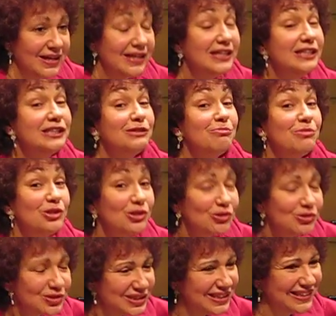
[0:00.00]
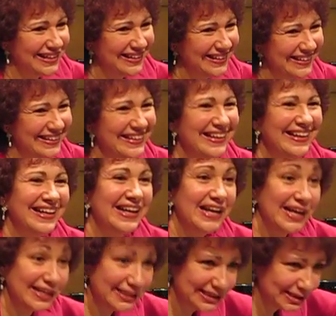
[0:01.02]
is musically
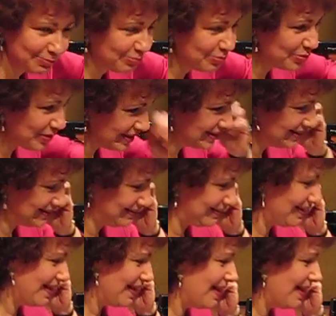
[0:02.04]
expressed.